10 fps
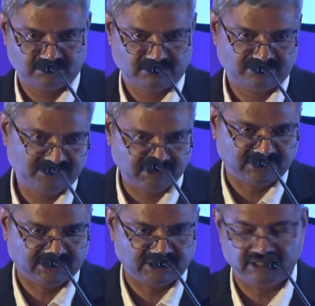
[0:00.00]

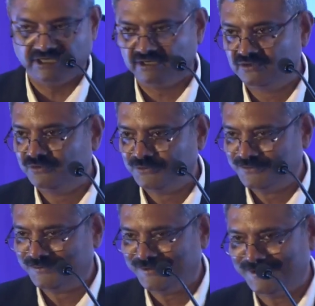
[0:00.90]
Theoretically.
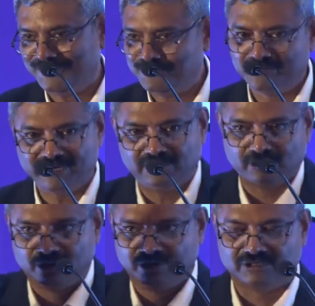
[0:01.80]
You can draw
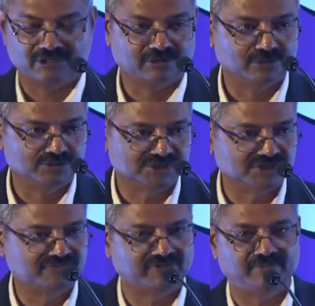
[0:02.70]
your conclusions
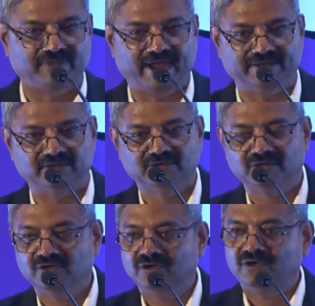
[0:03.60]
from that
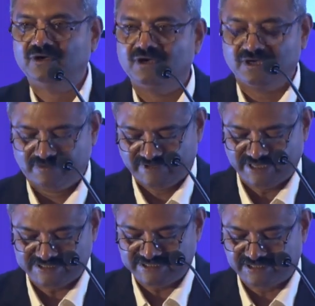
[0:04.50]
when I
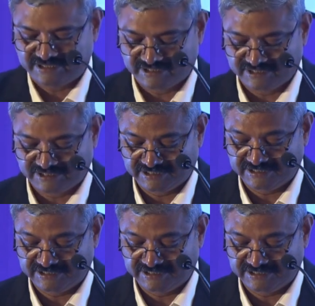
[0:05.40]
say theoretically.